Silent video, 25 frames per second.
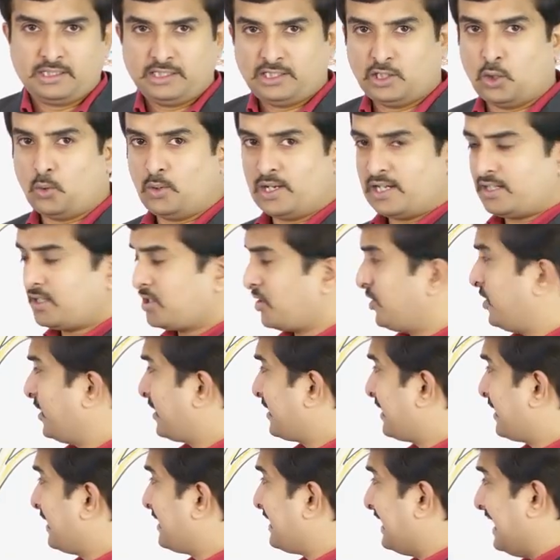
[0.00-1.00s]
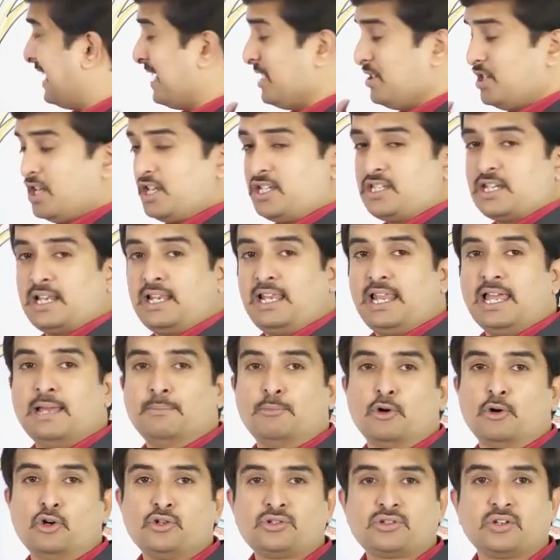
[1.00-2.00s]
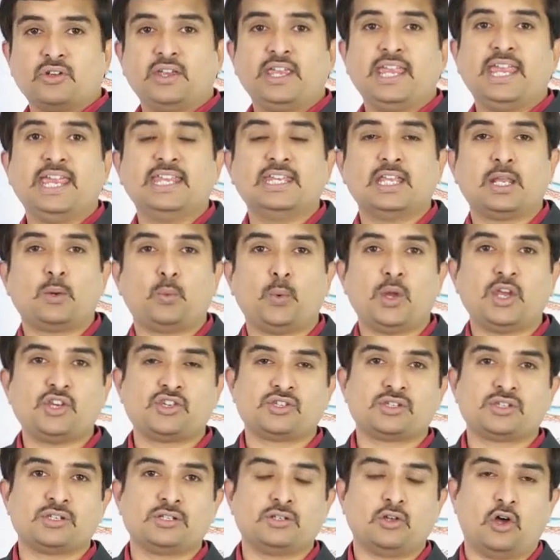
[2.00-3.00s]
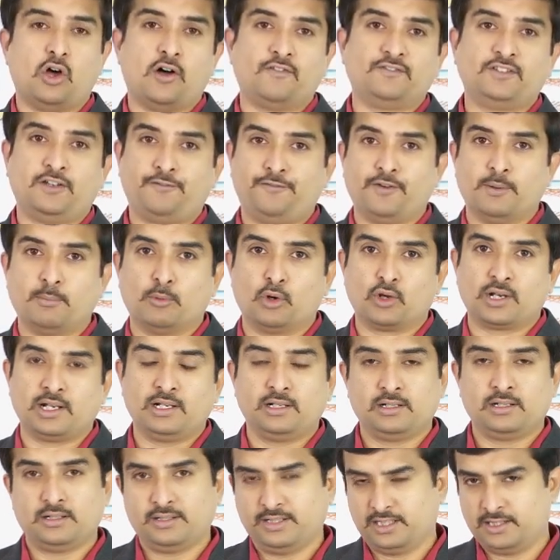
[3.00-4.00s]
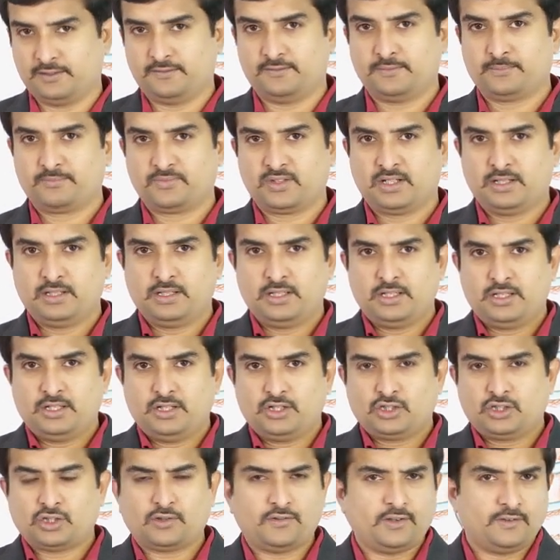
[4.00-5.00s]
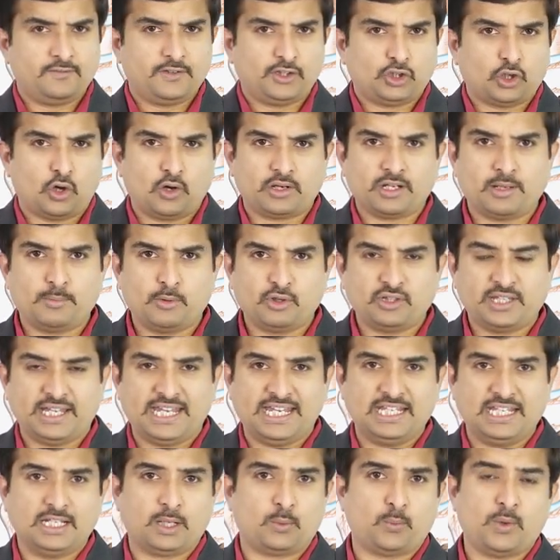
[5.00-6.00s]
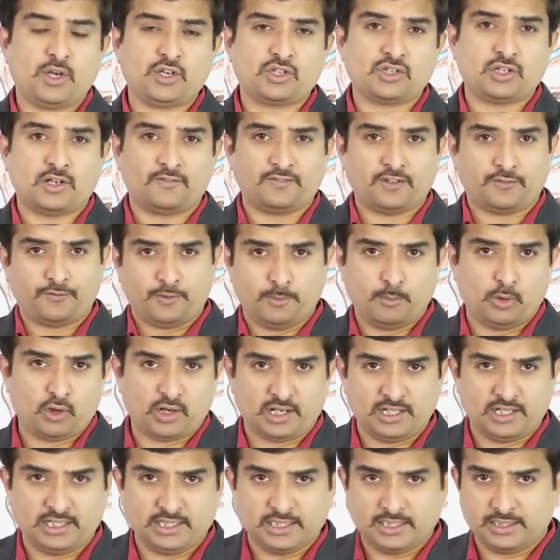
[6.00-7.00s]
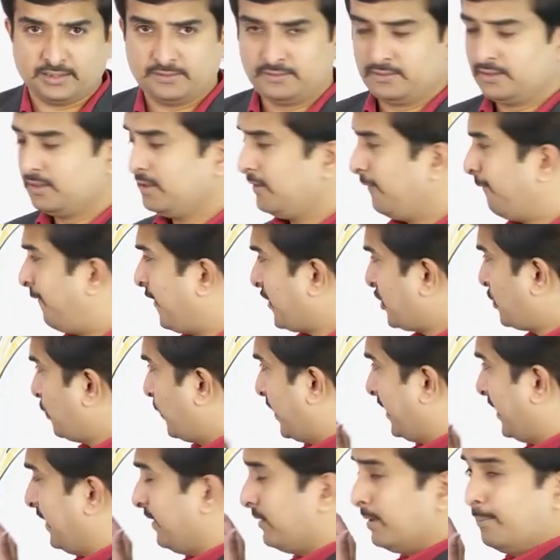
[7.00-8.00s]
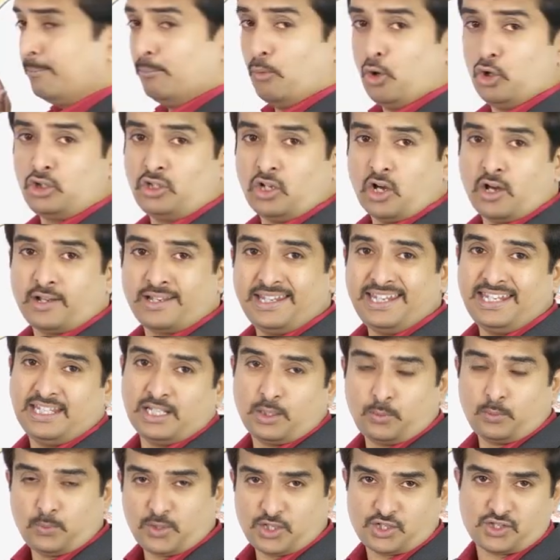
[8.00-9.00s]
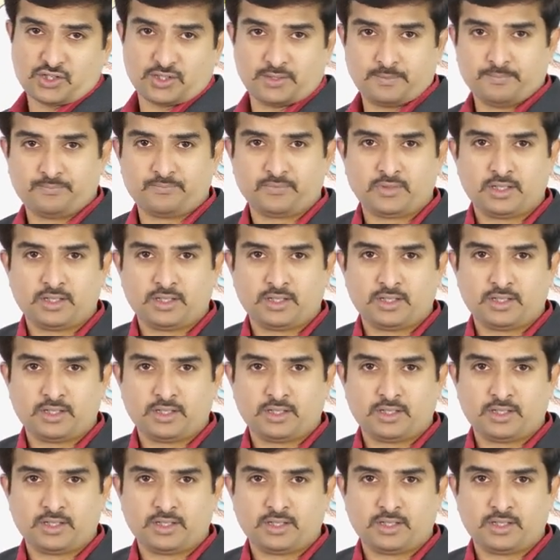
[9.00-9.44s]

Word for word: Now let us discuss in detail about innervation of the femoral nerve. So when we talk about the innervation of the femoral nerve, first one is the motor innervation.